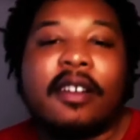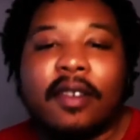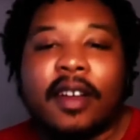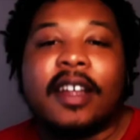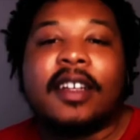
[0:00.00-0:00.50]

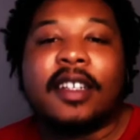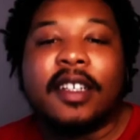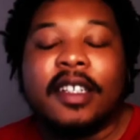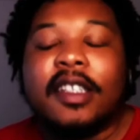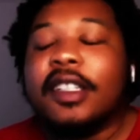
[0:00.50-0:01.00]
Okay.
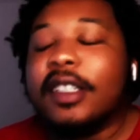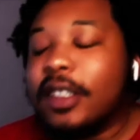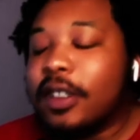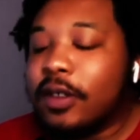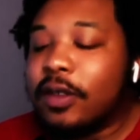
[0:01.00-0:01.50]

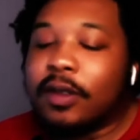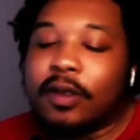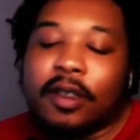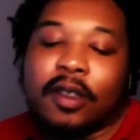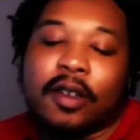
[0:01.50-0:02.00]
So,
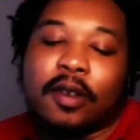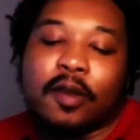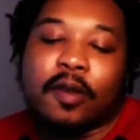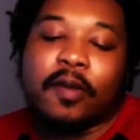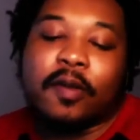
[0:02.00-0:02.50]

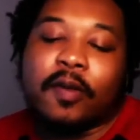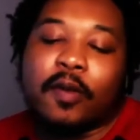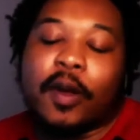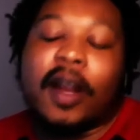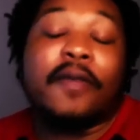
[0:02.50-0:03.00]
when I